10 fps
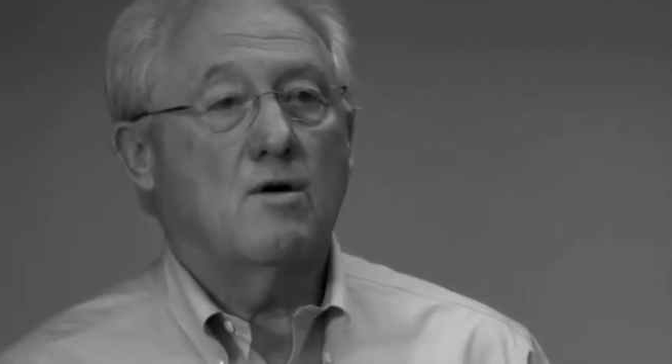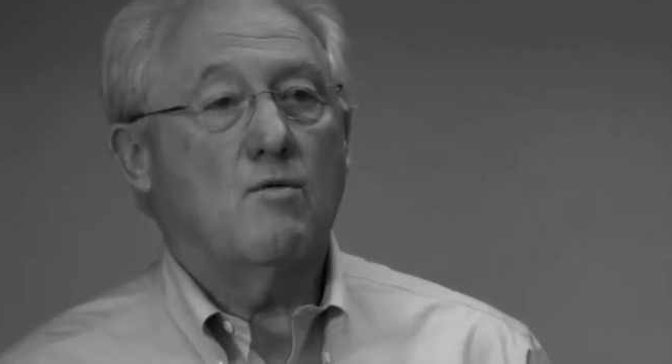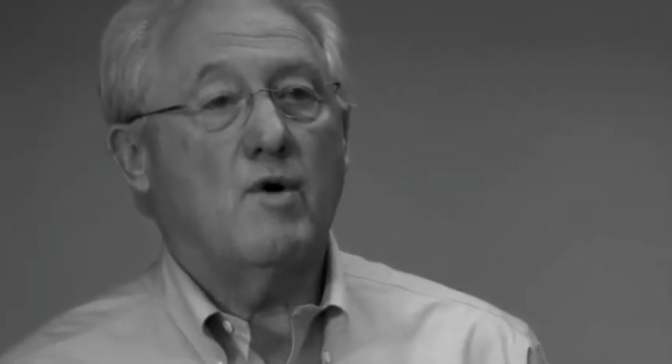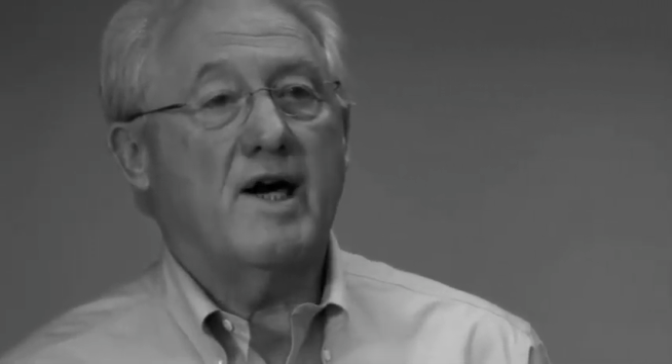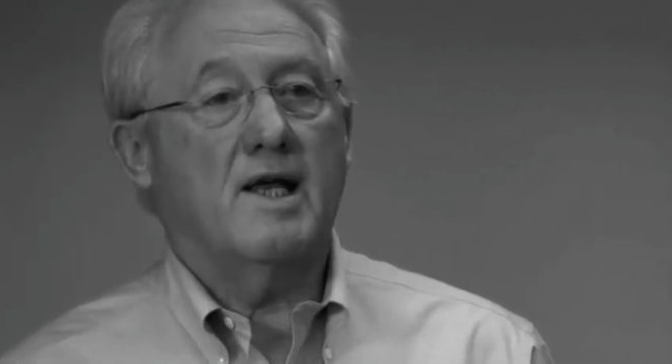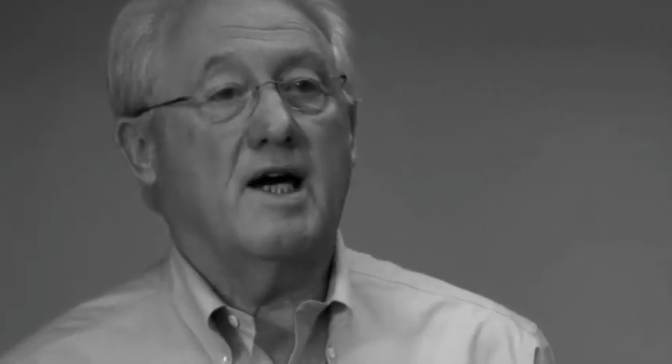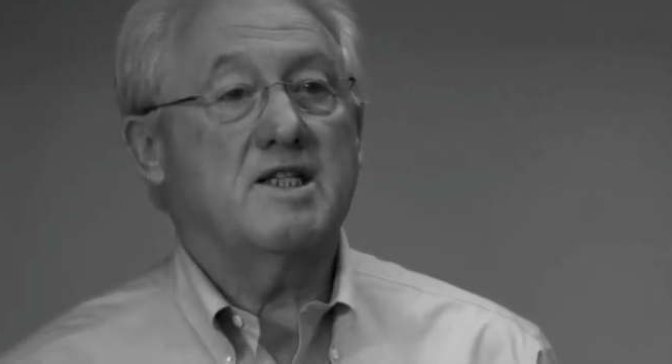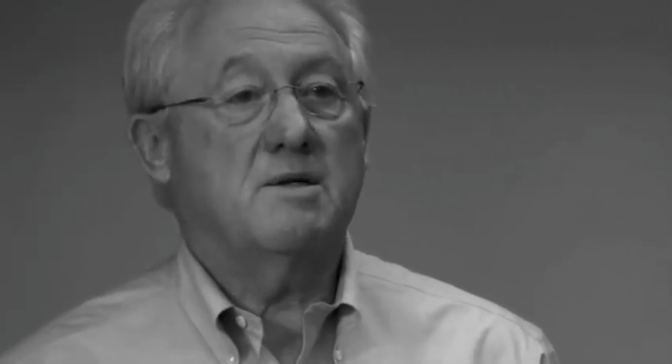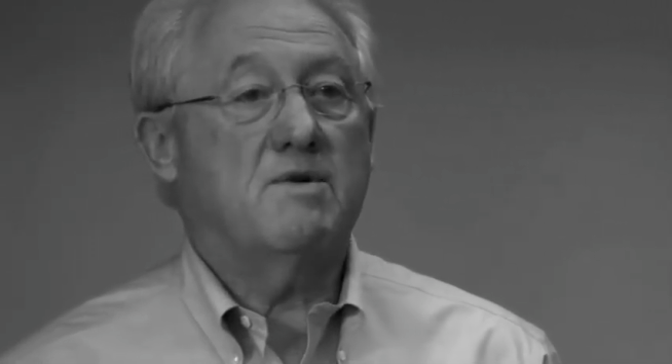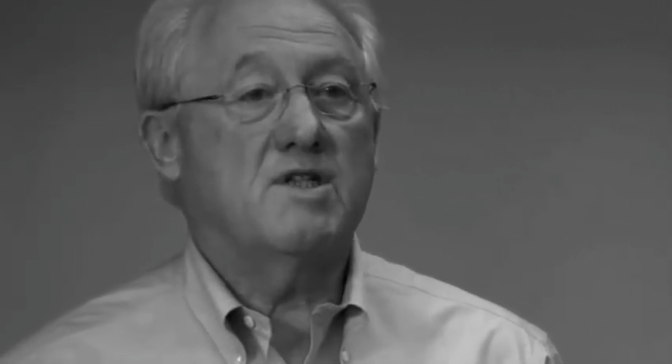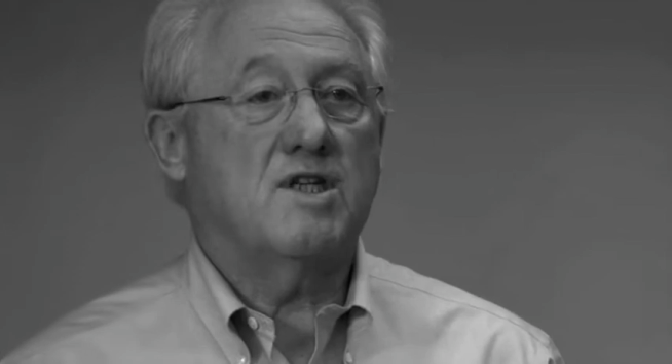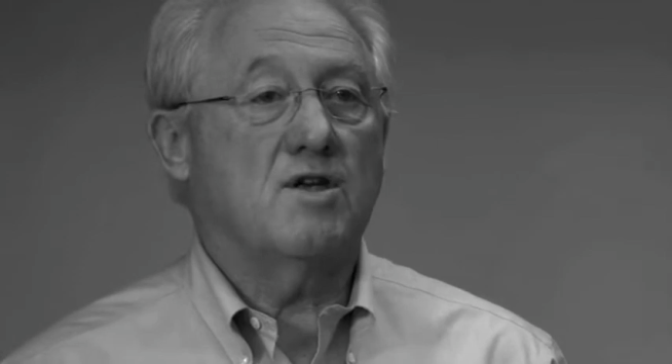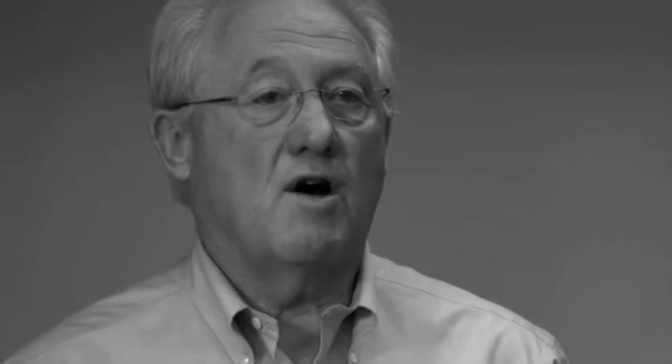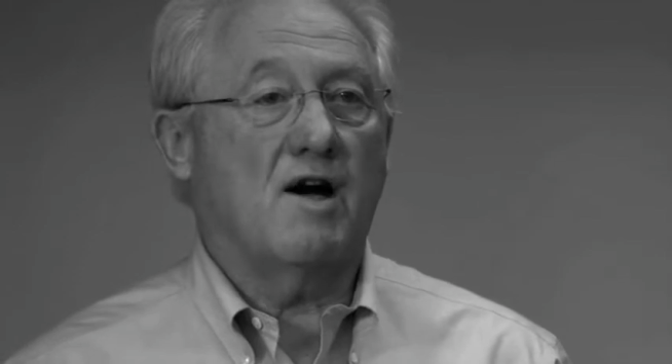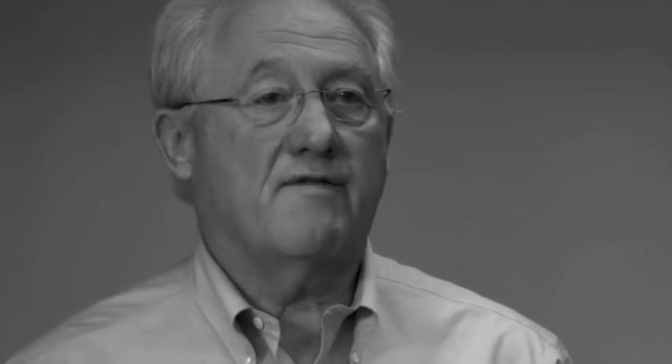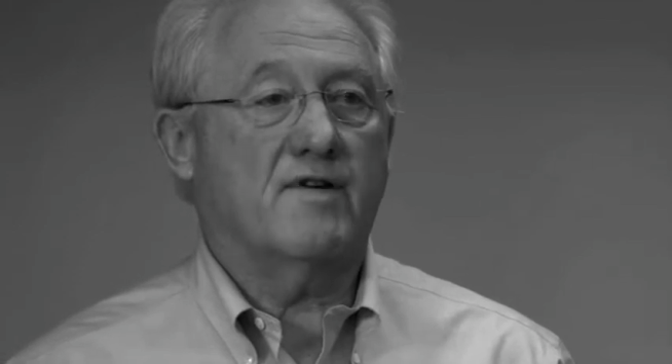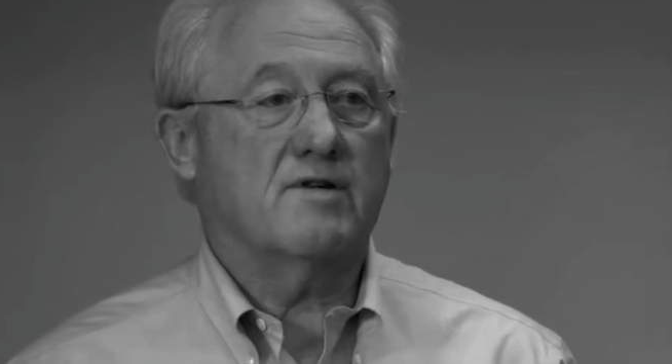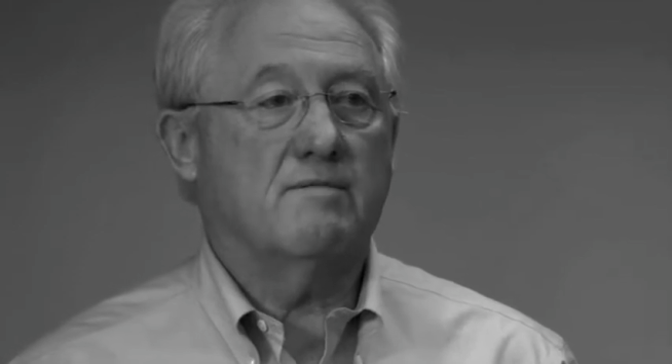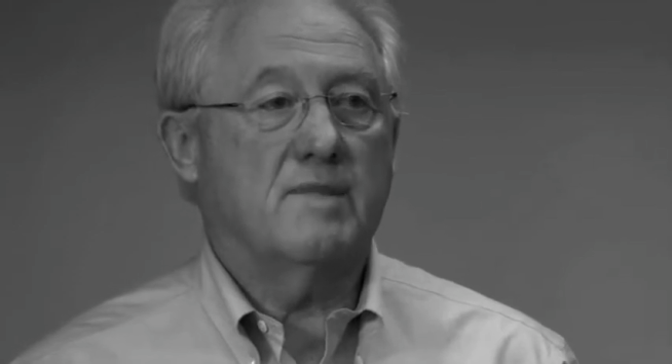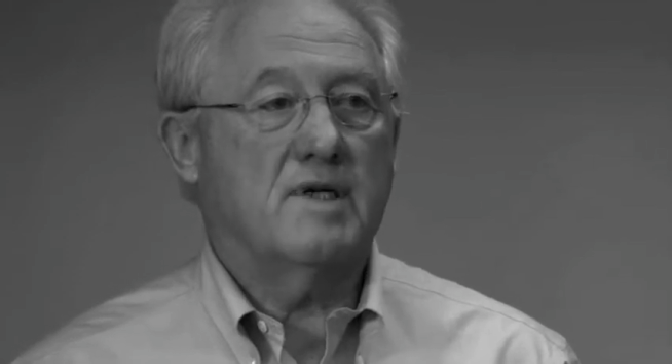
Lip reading: what ICBC had offered them.